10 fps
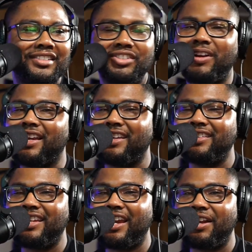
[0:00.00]
tracking
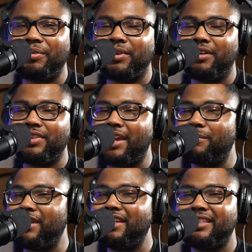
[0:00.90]
down, whatever that
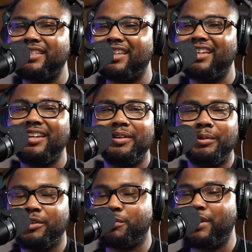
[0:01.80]
means,
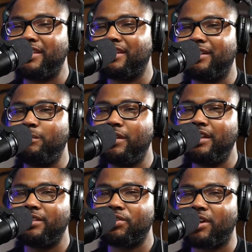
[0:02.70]
which basically
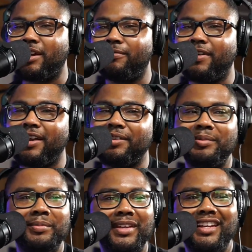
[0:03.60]
means trying to find them